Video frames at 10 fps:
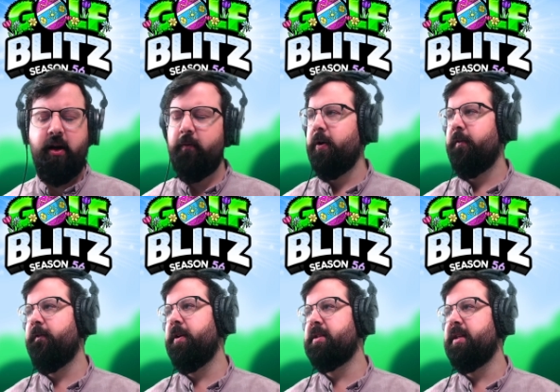amount of work
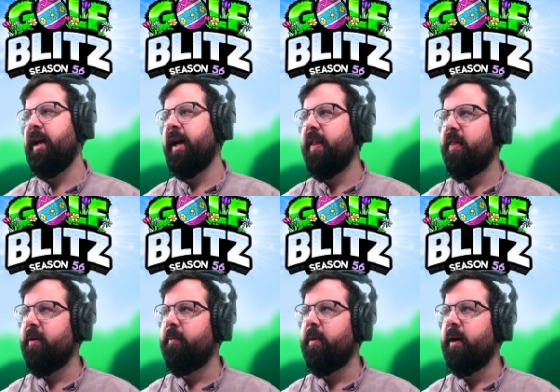for us to add
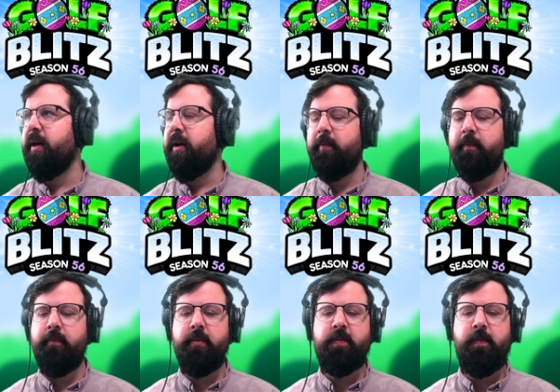them,
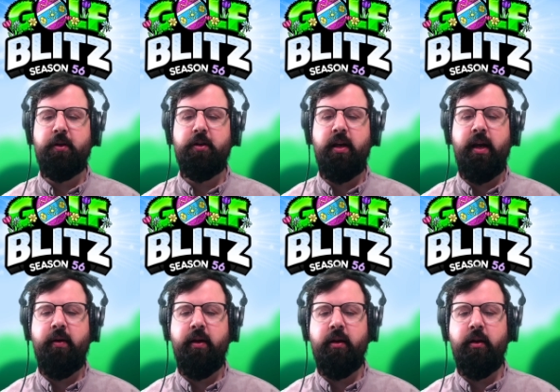um, especially
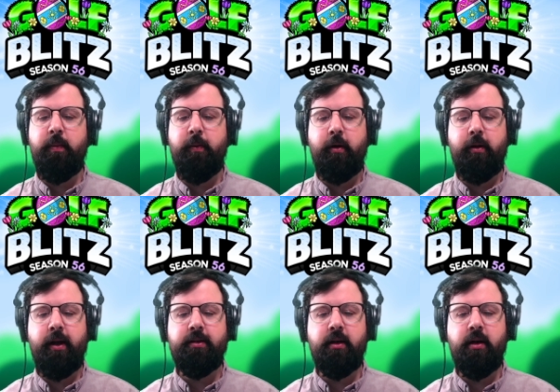now that you know people are
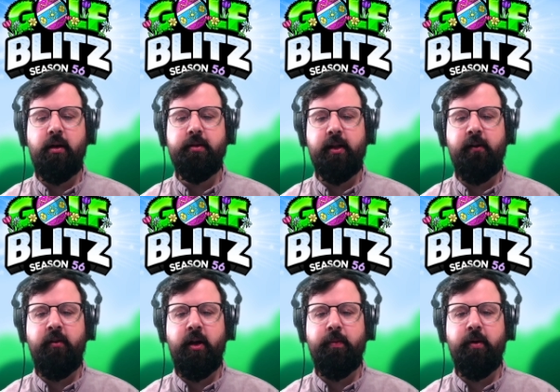collecting cards and
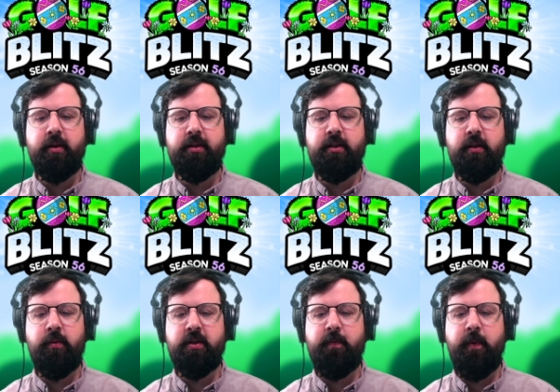loading up their existing ones.